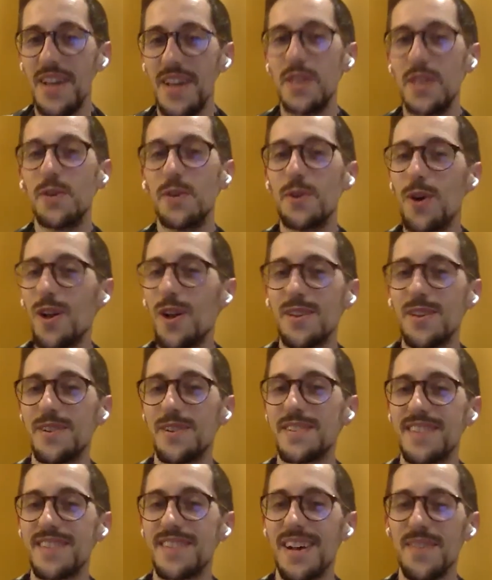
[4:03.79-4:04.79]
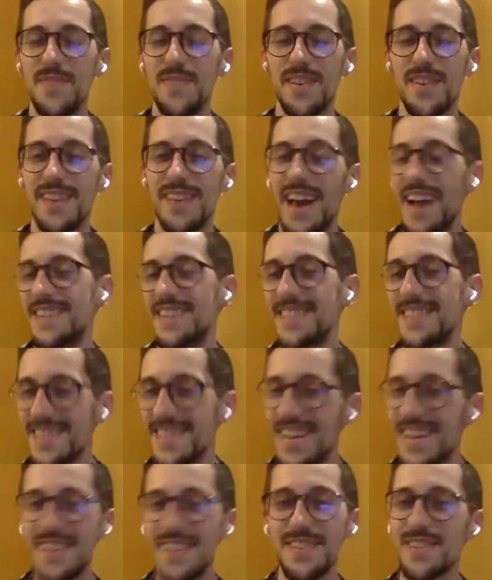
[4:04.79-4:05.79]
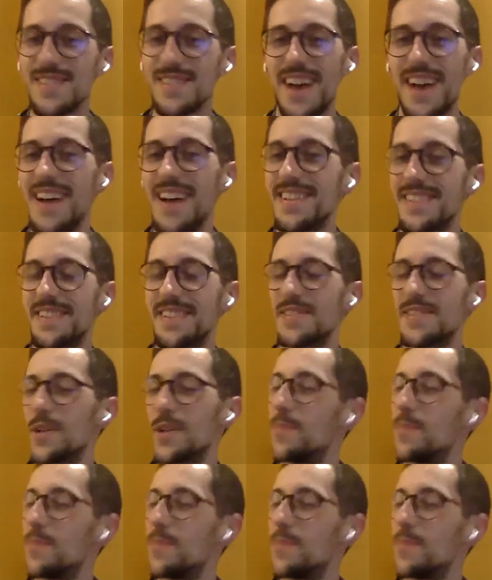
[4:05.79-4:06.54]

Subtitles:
You call yourself an accidental scientist,